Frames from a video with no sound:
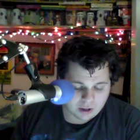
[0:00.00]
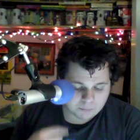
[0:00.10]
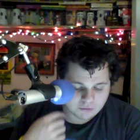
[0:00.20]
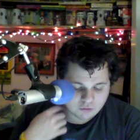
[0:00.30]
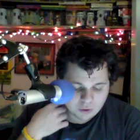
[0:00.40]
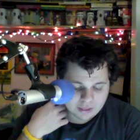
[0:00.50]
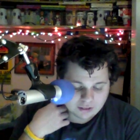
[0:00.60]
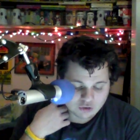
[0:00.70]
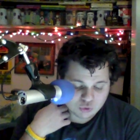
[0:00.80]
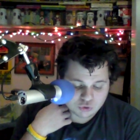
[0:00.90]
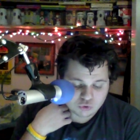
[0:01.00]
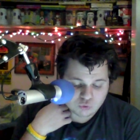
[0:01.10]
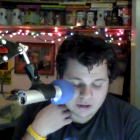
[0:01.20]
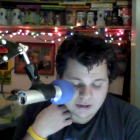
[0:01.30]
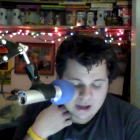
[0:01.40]
Before that, this horse is
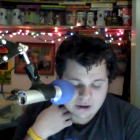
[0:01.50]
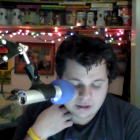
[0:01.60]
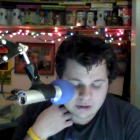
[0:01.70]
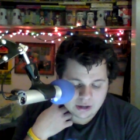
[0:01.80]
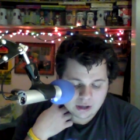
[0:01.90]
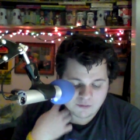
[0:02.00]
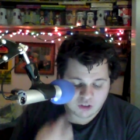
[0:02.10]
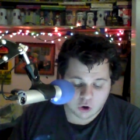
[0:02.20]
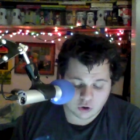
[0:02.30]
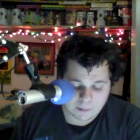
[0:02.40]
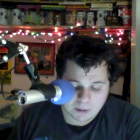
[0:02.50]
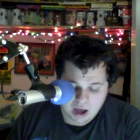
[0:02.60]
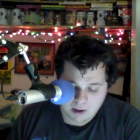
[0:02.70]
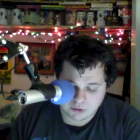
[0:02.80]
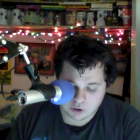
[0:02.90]
running down in Florida,
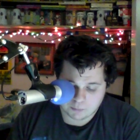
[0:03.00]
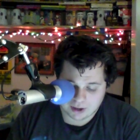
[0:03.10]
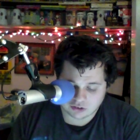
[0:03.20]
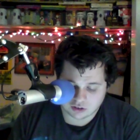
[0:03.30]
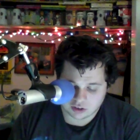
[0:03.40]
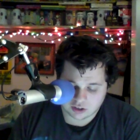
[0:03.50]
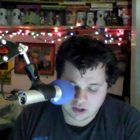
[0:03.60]
Pompano, basically,